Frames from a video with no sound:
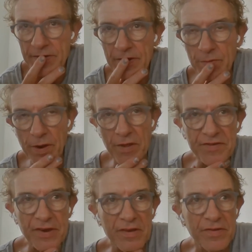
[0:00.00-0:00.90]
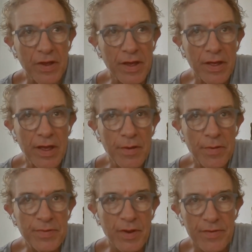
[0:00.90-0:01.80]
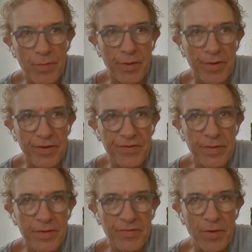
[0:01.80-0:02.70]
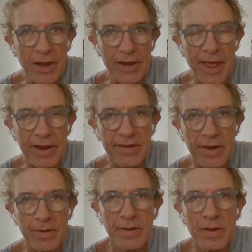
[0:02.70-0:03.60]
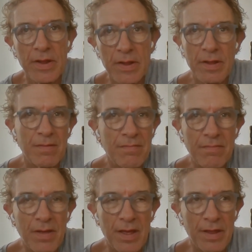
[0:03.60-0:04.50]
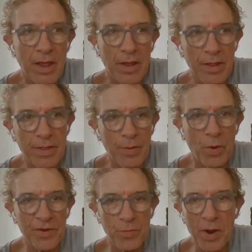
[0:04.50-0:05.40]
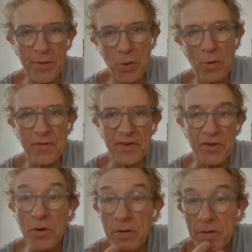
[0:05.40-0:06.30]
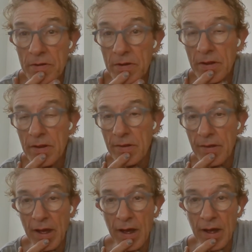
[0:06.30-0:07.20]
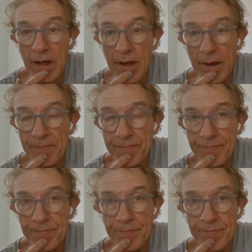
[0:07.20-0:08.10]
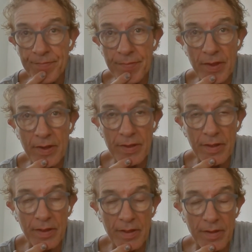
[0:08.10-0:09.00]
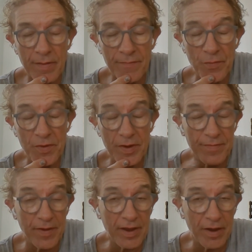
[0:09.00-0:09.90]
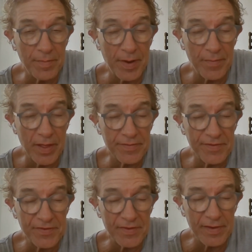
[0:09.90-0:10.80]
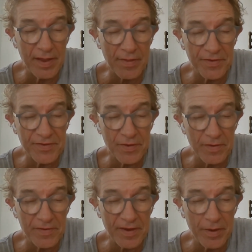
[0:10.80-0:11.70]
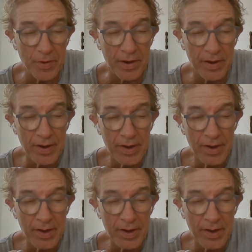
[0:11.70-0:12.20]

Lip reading: It was just one of those things. It was because we're an Australian act, and it wasn't one rule fits all. Unfortunately, I can't remember other songs that were